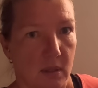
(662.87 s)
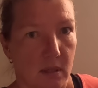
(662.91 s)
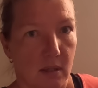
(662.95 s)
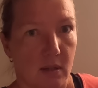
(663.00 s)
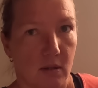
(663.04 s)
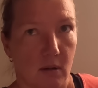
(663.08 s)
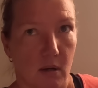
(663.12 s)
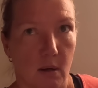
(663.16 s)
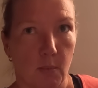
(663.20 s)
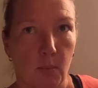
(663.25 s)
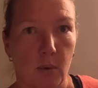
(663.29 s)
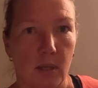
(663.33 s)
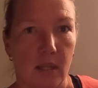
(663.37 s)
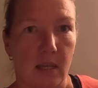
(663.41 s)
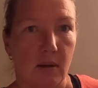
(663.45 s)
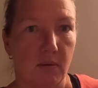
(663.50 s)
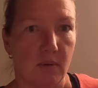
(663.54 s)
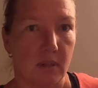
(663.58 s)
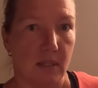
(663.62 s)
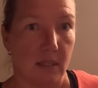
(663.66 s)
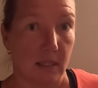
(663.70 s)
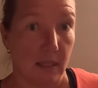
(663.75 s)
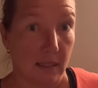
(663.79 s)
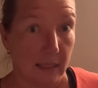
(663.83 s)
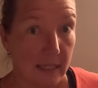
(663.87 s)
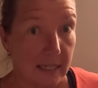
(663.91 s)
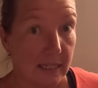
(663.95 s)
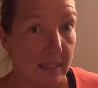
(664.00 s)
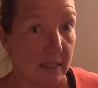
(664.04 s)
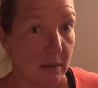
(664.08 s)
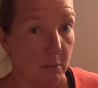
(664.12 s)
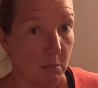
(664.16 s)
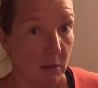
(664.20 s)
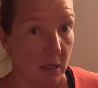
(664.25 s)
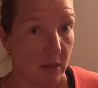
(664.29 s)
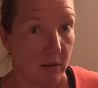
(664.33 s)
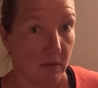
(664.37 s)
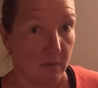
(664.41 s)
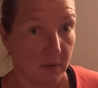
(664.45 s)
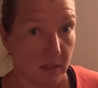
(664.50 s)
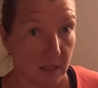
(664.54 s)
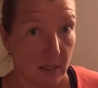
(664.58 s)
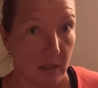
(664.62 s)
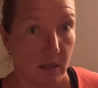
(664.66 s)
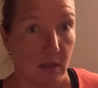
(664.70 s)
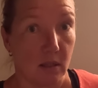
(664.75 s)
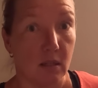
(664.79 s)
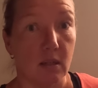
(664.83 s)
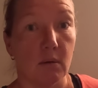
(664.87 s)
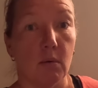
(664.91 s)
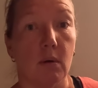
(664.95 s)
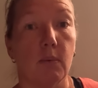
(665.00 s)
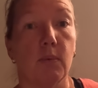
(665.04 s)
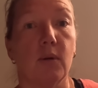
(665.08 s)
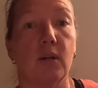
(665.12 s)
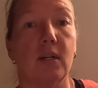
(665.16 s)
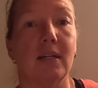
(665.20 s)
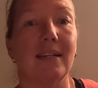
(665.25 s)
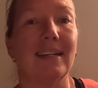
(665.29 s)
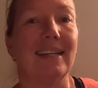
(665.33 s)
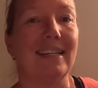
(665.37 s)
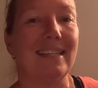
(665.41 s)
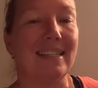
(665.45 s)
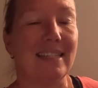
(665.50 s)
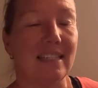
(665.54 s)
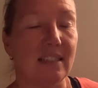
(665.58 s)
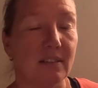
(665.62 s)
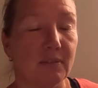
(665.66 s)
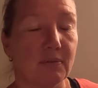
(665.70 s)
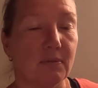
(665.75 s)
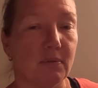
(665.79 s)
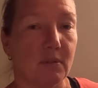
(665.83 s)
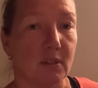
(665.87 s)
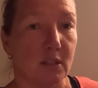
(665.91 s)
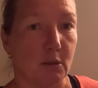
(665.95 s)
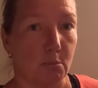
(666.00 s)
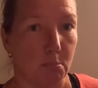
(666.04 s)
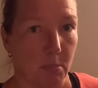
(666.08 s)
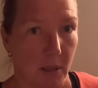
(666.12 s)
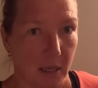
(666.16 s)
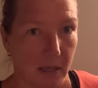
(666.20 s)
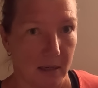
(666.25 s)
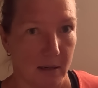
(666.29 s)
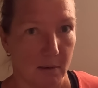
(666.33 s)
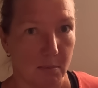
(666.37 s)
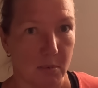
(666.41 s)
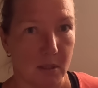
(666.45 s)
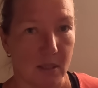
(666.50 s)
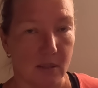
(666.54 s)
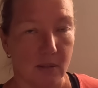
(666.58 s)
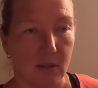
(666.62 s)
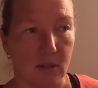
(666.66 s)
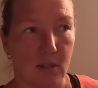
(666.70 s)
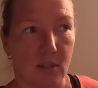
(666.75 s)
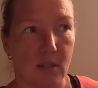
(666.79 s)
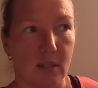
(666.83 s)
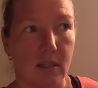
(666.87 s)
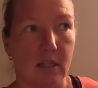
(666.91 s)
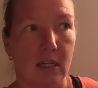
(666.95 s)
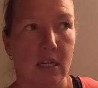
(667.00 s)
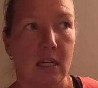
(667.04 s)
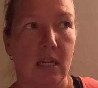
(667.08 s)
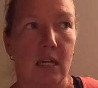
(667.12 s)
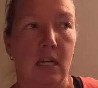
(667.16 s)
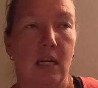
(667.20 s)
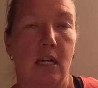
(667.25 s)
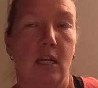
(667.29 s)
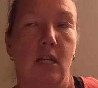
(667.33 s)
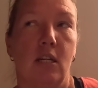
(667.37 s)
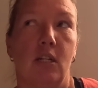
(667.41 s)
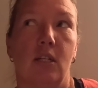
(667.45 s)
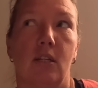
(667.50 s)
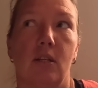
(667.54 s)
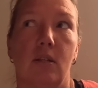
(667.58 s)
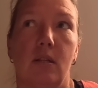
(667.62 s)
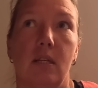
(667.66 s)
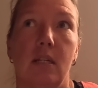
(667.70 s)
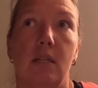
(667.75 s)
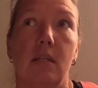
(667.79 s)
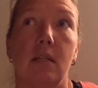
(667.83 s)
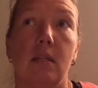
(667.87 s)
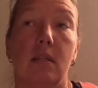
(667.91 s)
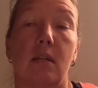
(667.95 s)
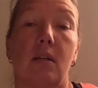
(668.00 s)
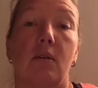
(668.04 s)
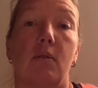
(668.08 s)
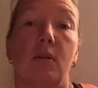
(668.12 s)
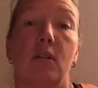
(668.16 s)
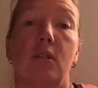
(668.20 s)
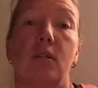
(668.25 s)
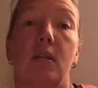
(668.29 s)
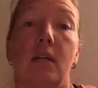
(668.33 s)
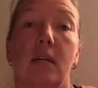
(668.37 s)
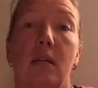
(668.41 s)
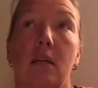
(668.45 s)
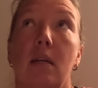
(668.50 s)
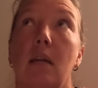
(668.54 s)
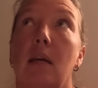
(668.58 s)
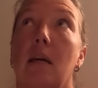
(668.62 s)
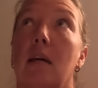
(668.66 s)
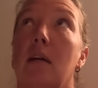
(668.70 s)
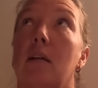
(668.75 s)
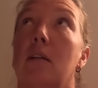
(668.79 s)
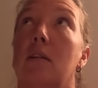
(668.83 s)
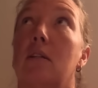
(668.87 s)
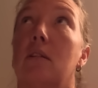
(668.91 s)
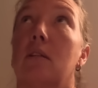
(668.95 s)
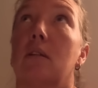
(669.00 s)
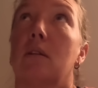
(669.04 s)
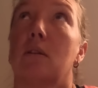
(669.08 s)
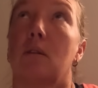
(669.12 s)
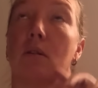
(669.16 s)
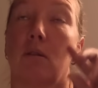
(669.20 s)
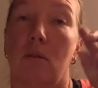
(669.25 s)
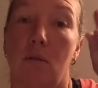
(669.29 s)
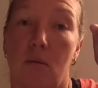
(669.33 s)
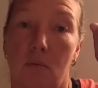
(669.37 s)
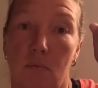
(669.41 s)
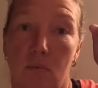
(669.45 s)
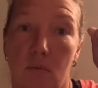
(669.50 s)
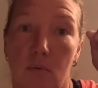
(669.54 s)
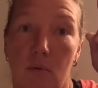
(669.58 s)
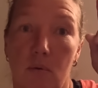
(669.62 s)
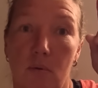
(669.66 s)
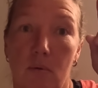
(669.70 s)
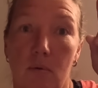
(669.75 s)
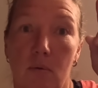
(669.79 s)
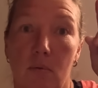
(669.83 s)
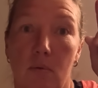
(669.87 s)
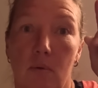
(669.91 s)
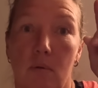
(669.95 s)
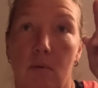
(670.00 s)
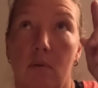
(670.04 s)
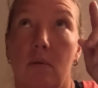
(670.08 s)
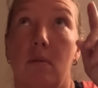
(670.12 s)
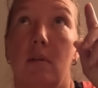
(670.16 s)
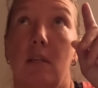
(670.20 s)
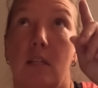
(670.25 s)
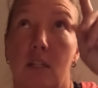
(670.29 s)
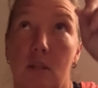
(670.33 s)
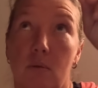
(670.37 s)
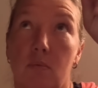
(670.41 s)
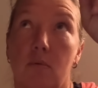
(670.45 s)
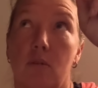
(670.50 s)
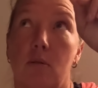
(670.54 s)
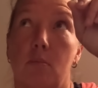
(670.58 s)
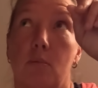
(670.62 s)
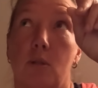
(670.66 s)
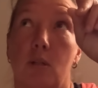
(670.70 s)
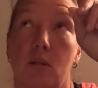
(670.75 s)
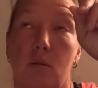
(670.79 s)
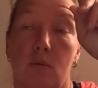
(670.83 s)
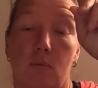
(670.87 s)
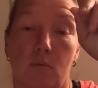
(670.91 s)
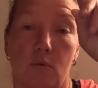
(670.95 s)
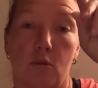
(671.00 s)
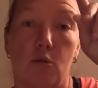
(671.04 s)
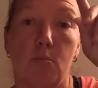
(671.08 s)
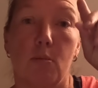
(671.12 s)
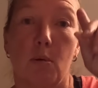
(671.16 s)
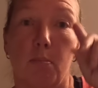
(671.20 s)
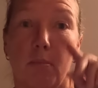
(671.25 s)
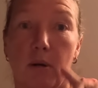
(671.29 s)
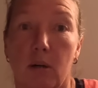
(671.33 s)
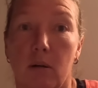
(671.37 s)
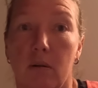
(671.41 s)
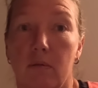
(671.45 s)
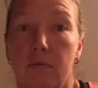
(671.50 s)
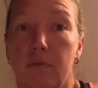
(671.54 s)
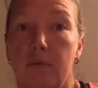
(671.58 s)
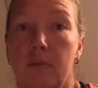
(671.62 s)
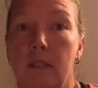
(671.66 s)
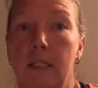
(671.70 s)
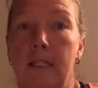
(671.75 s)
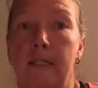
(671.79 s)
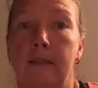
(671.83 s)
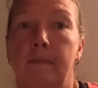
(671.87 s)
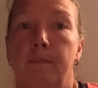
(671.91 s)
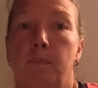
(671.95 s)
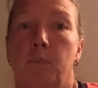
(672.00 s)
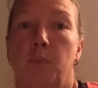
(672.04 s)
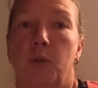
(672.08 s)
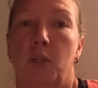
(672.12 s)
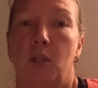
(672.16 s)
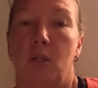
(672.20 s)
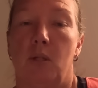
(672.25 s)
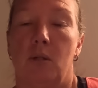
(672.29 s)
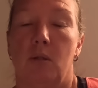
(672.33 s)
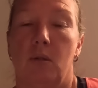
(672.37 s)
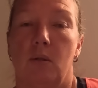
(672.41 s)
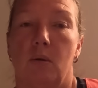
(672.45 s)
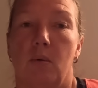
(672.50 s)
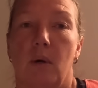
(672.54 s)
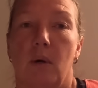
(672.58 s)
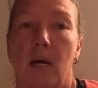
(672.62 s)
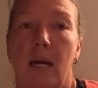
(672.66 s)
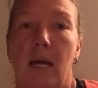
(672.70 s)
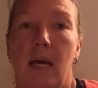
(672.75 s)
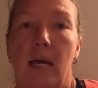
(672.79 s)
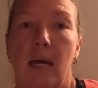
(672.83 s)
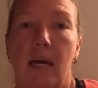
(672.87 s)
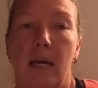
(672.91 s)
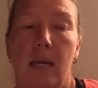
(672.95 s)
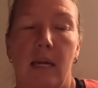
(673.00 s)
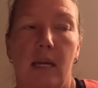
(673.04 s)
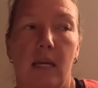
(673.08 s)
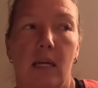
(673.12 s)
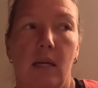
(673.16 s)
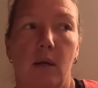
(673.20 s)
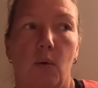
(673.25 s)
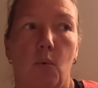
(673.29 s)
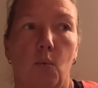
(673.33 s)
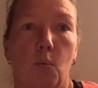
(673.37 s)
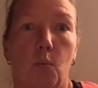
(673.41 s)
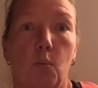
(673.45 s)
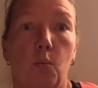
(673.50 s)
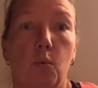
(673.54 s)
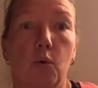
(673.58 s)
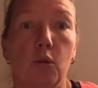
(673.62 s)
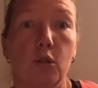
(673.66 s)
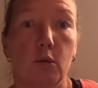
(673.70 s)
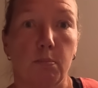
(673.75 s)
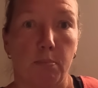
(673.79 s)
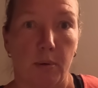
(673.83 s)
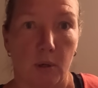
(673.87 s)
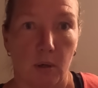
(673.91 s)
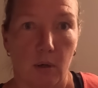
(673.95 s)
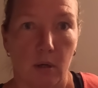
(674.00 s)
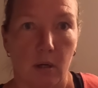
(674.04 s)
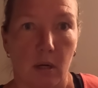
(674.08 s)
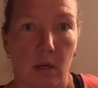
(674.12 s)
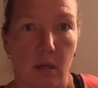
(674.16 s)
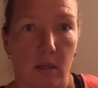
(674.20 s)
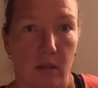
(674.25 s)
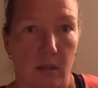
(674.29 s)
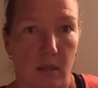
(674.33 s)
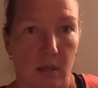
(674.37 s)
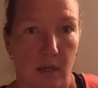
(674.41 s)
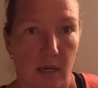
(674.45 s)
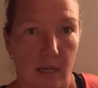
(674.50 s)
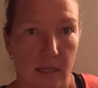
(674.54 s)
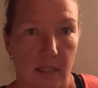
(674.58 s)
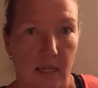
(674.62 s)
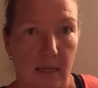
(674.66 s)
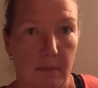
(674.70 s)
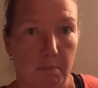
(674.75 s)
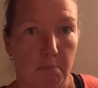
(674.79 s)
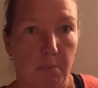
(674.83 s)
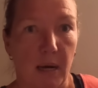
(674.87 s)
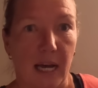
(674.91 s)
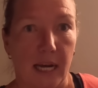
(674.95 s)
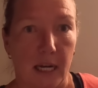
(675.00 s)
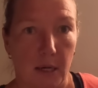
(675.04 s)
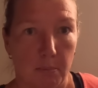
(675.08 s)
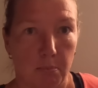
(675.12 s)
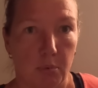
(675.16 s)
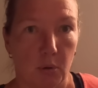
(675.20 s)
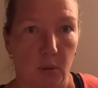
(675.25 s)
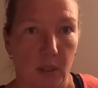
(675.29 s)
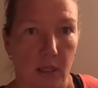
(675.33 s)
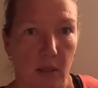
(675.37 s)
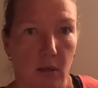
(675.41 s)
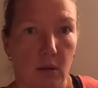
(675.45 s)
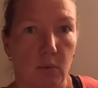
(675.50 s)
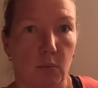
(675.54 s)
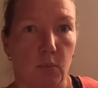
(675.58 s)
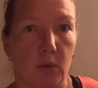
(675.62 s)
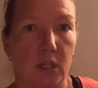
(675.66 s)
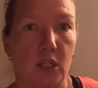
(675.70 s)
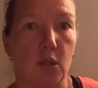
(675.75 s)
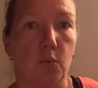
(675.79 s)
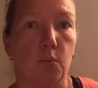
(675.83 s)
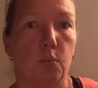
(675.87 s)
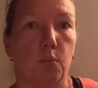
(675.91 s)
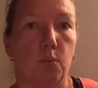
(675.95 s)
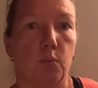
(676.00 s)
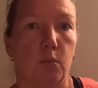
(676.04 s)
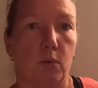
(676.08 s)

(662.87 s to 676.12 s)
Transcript: is the time when there is the least amount of sun. So I wanted a different backup solution. So this is going to connect through this room to the room above to a wood burner that has a back boiler, which